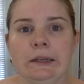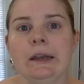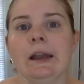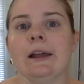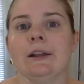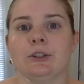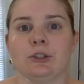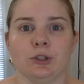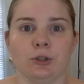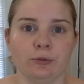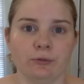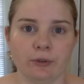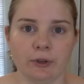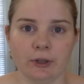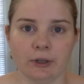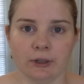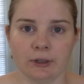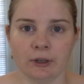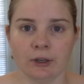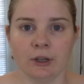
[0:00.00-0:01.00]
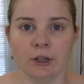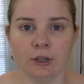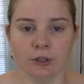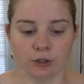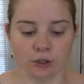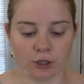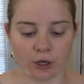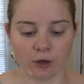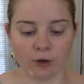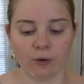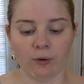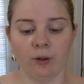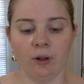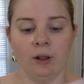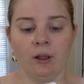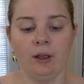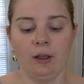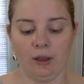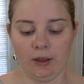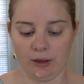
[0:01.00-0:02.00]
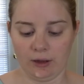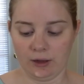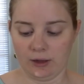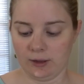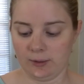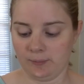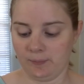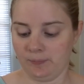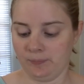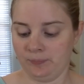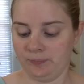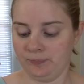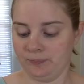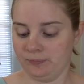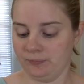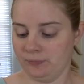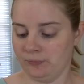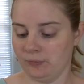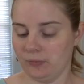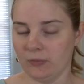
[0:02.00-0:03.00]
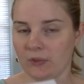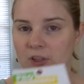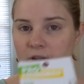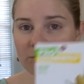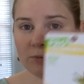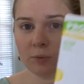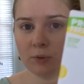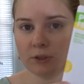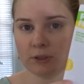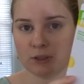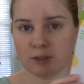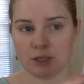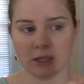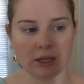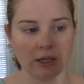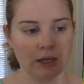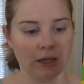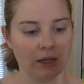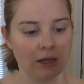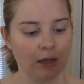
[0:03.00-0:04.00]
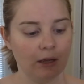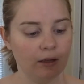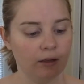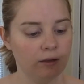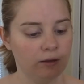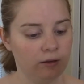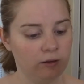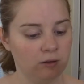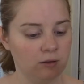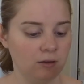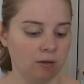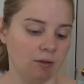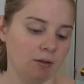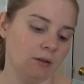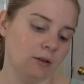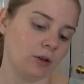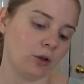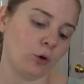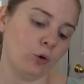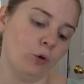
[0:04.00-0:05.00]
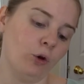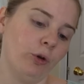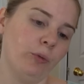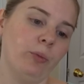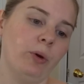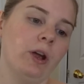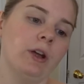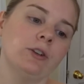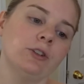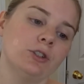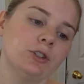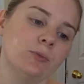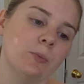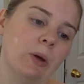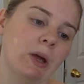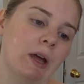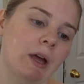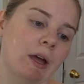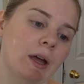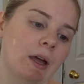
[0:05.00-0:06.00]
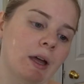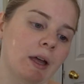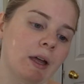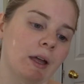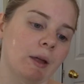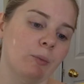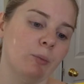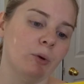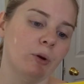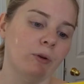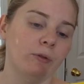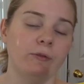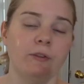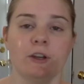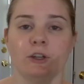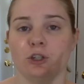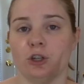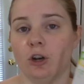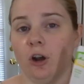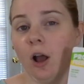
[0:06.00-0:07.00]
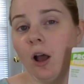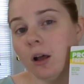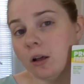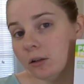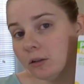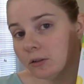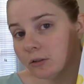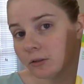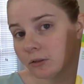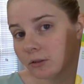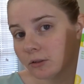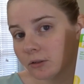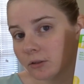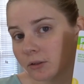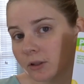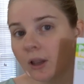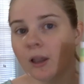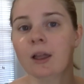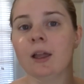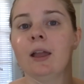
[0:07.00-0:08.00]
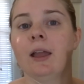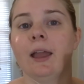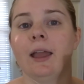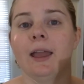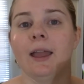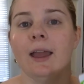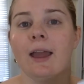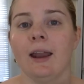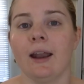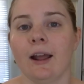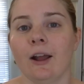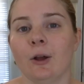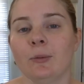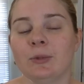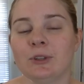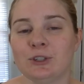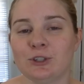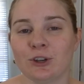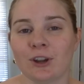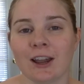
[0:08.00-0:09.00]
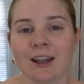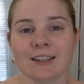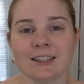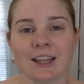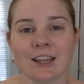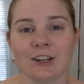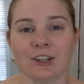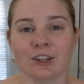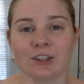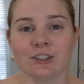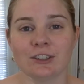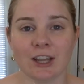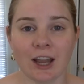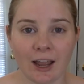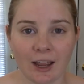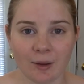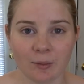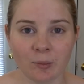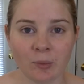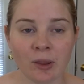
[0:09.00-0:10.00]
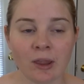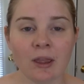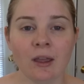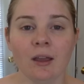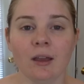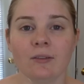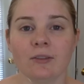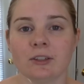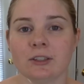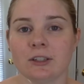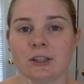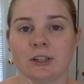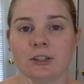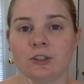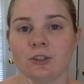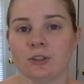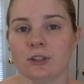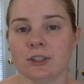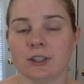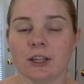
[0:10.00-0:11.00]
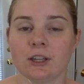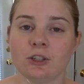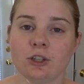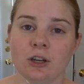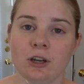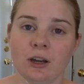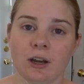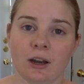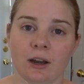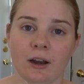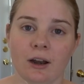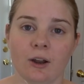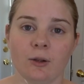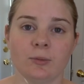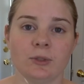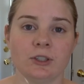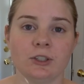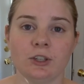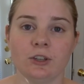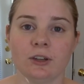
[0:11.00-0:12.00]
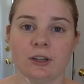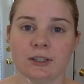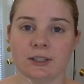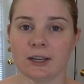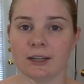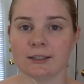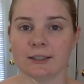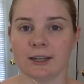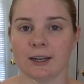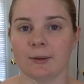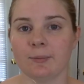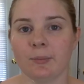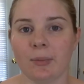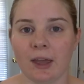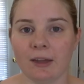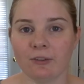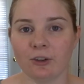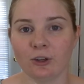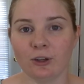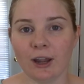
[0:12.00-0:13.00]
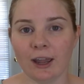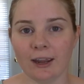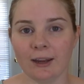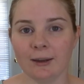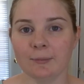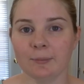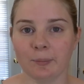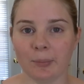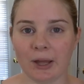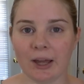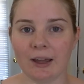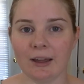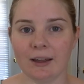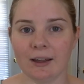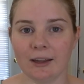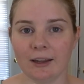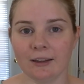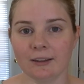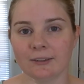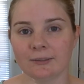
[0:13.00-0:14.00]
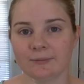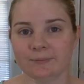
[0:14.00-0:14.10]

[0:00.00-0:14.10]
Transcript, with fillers: not so fun. So um, this was the corn brush by Professionals, and I hope that you guys had a good time visiting Tootie's Kitchen, and I hope to see you guys next time. Have a good night. Bye.